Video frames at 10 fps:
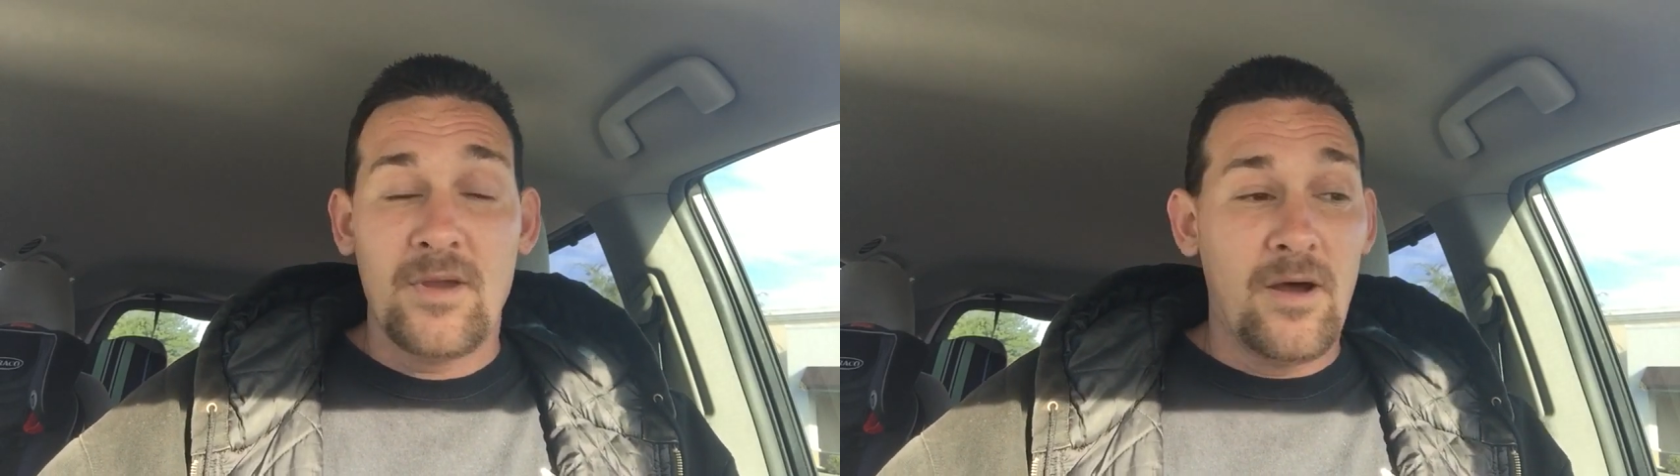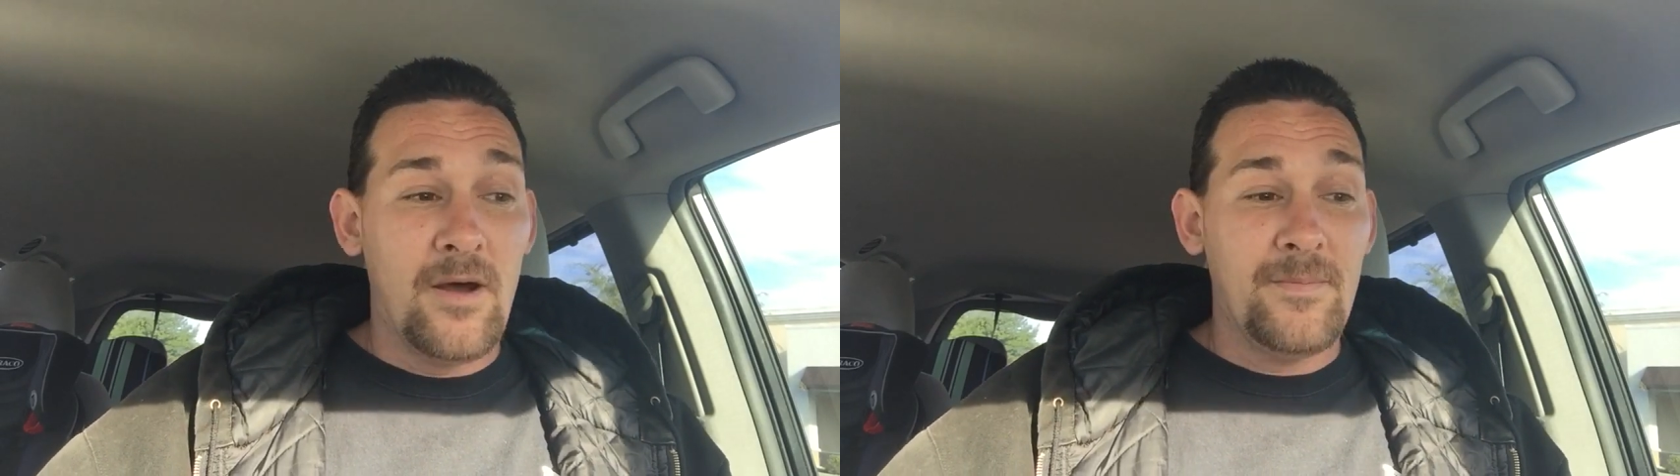
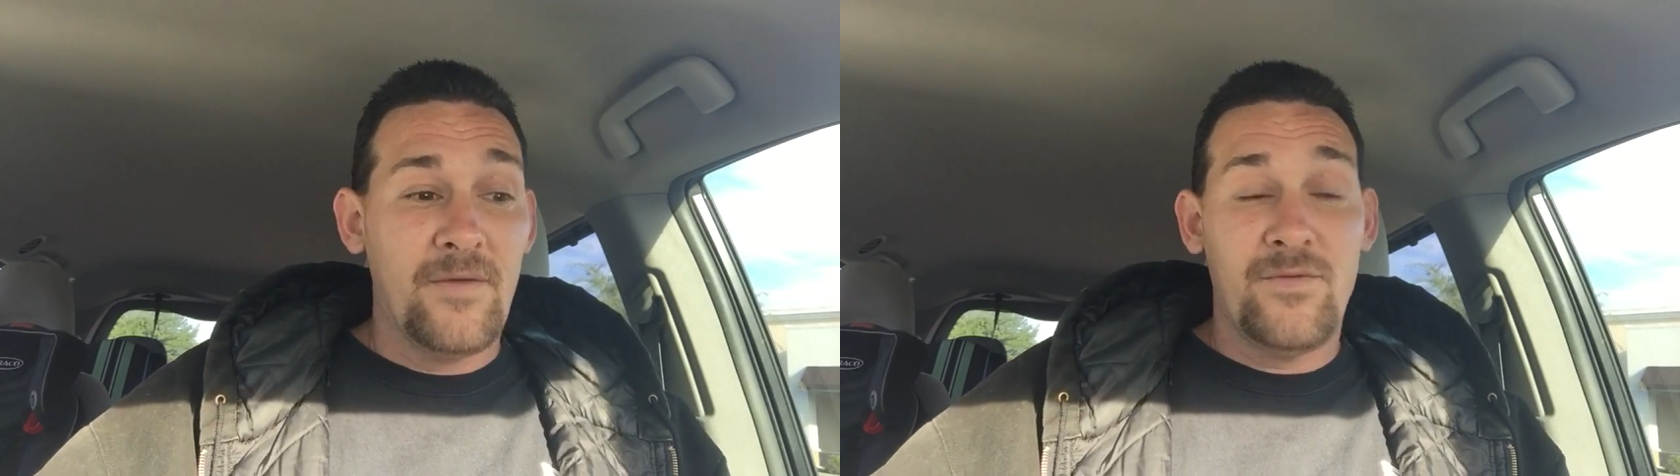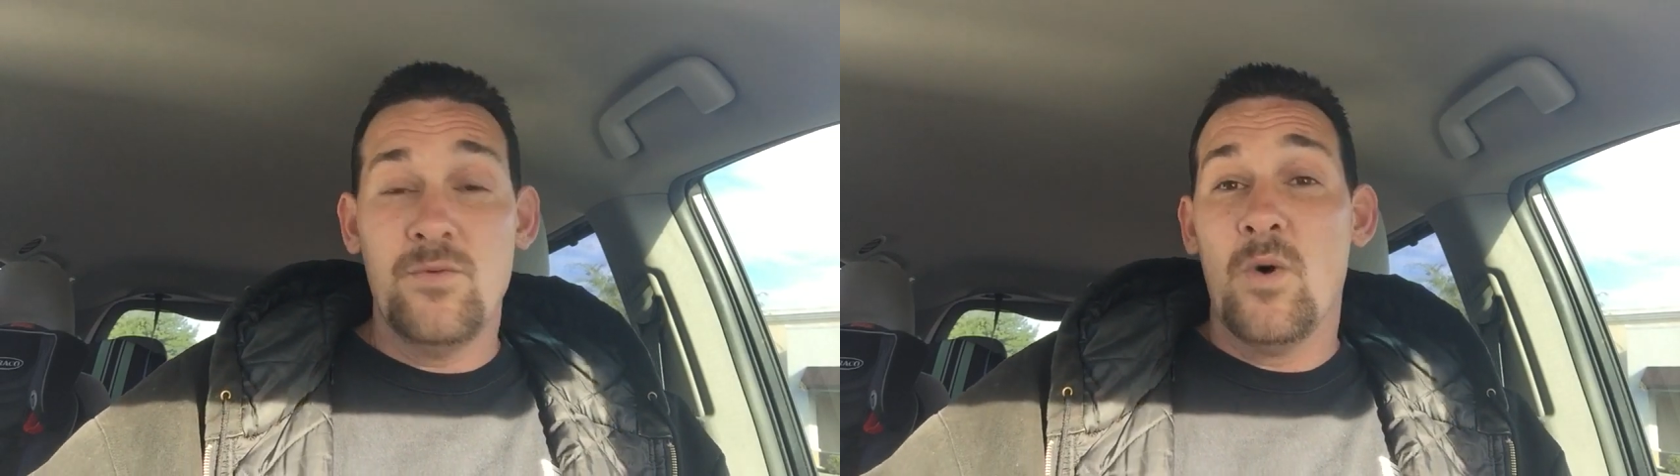Um,
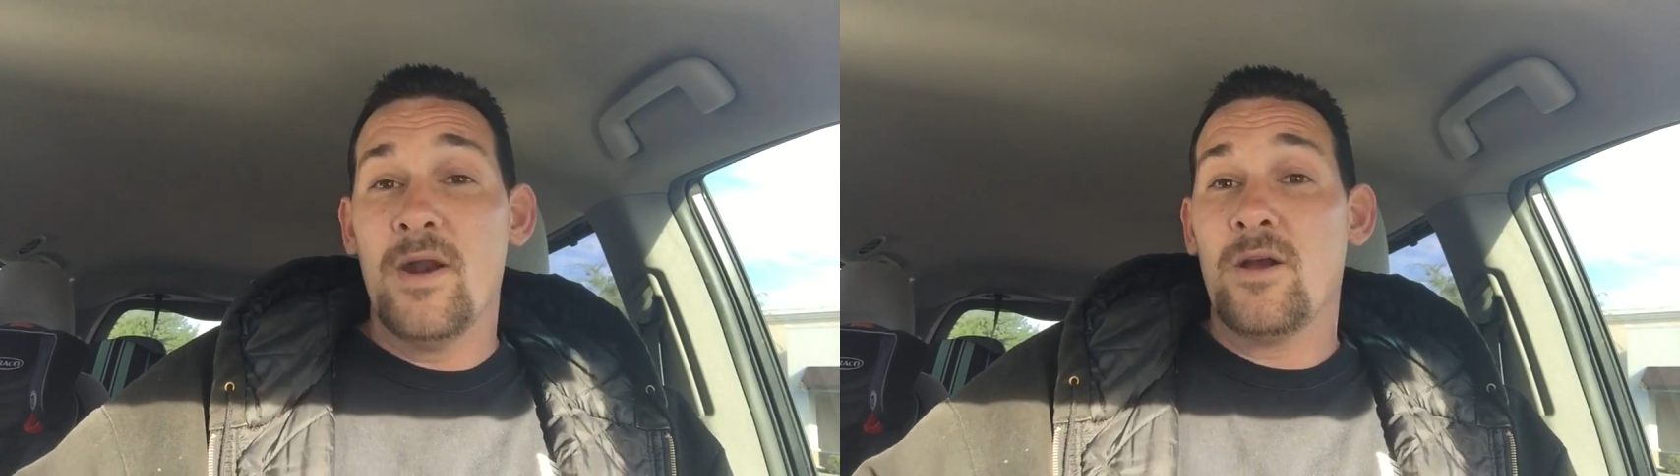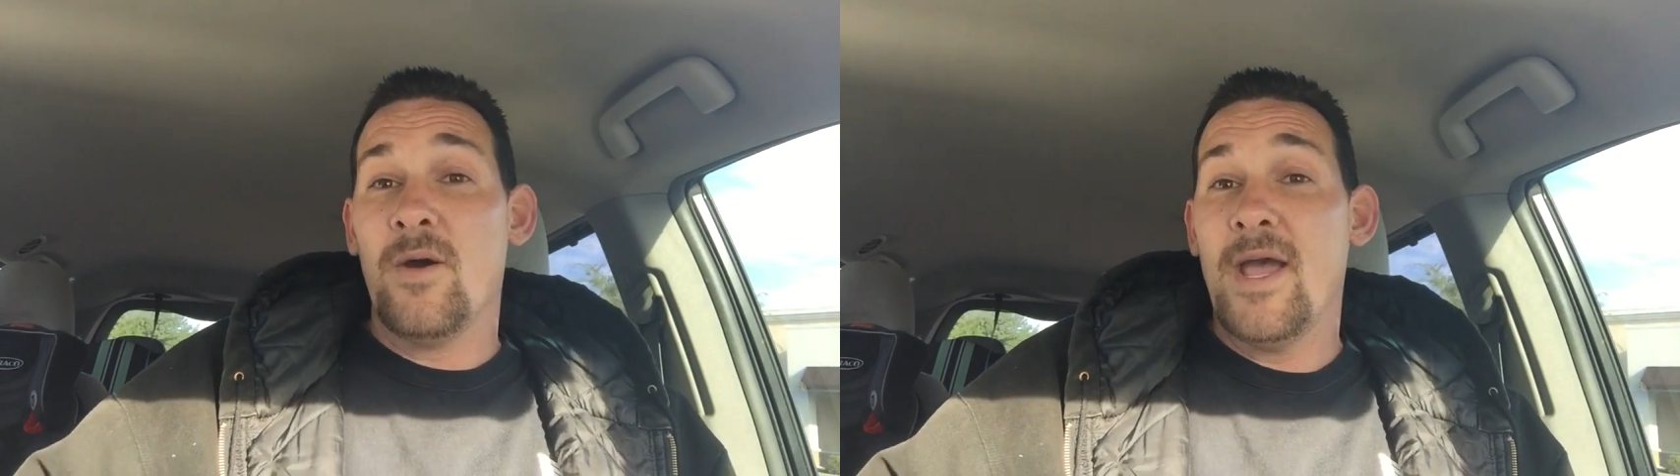if you
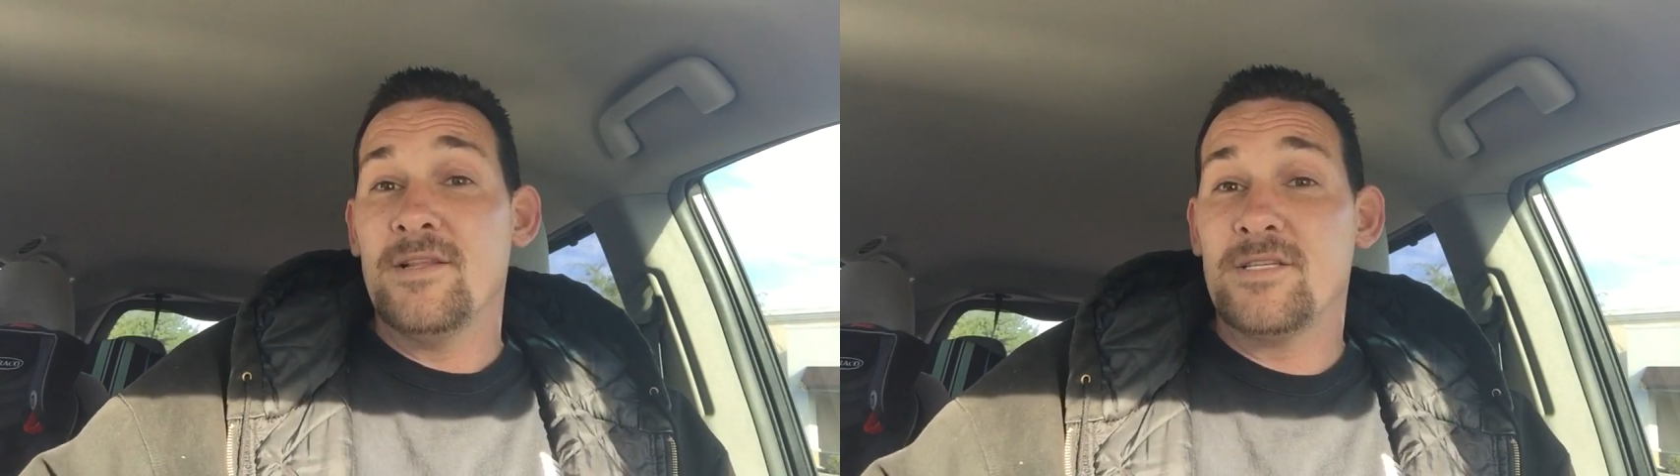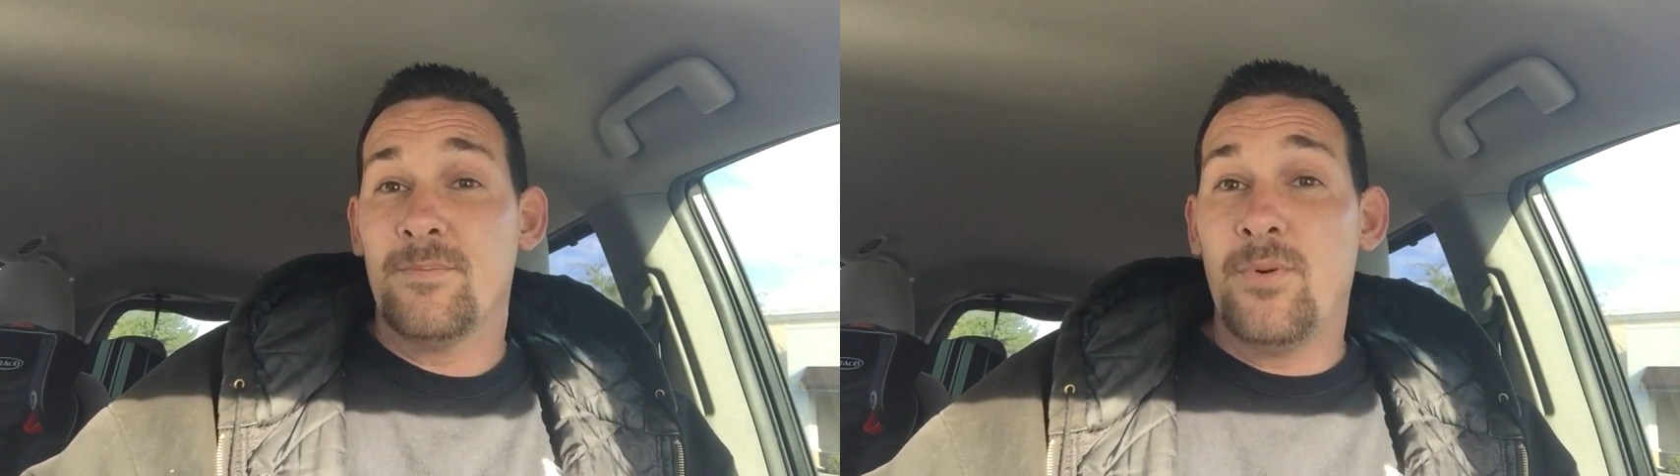want to go ahead
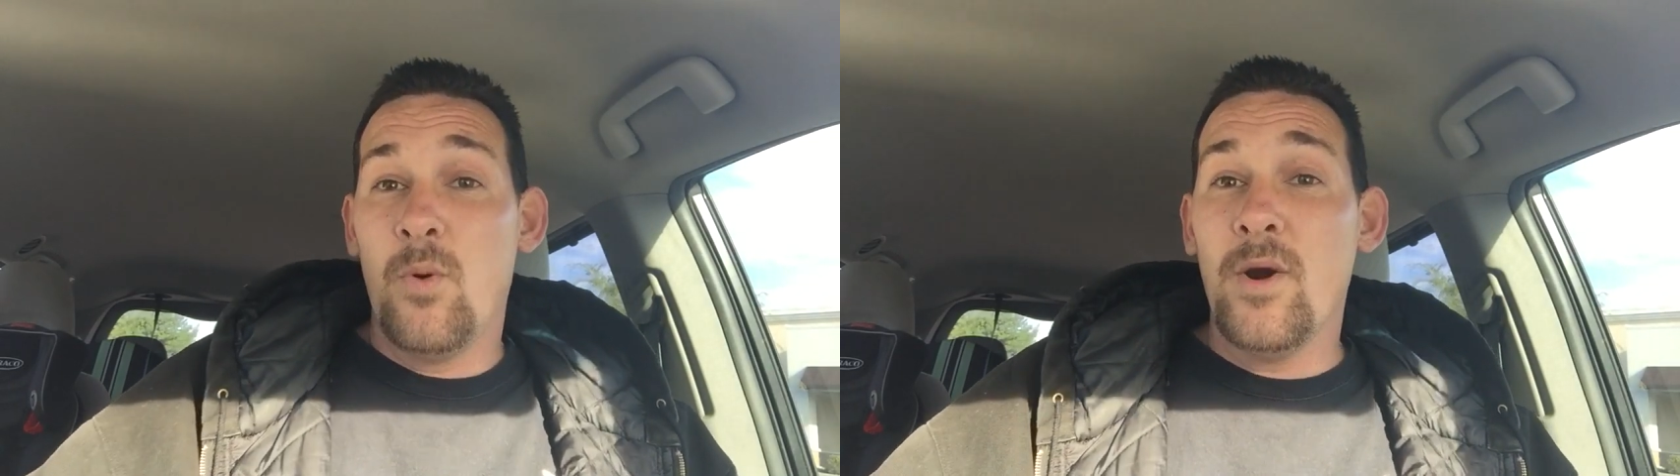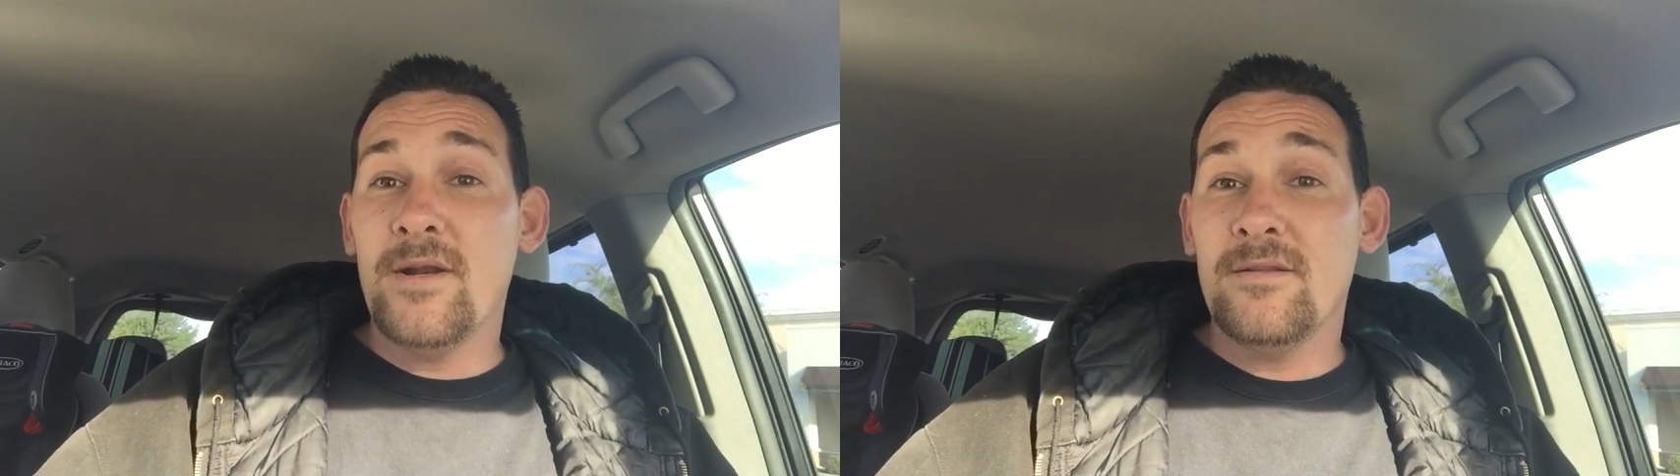and
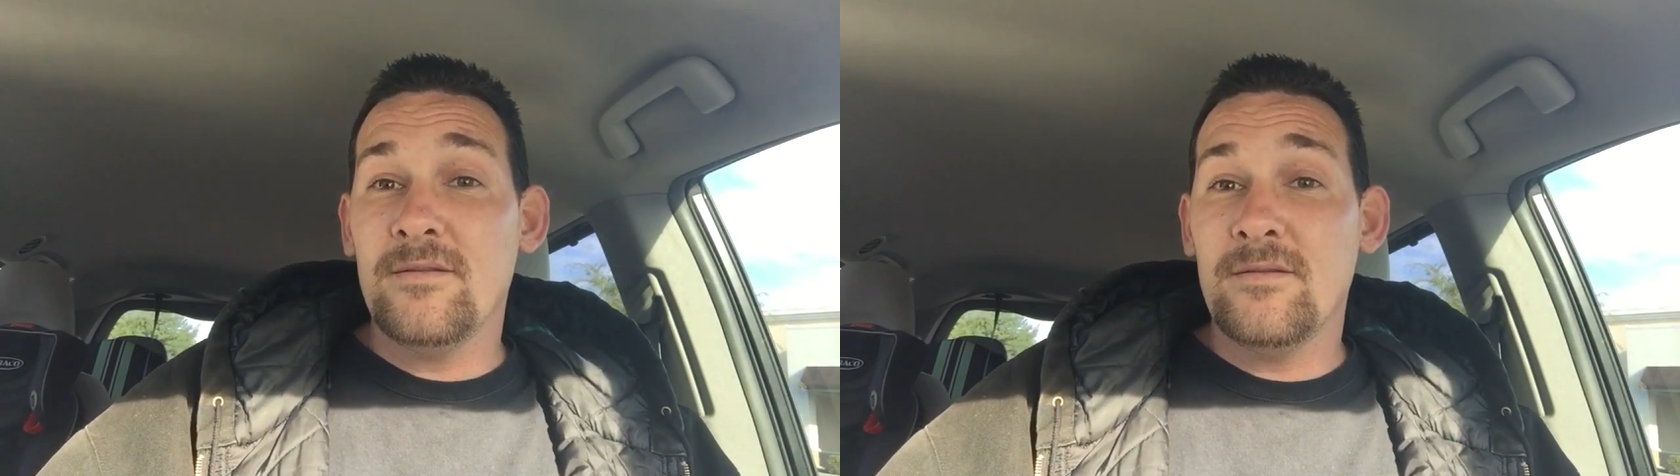support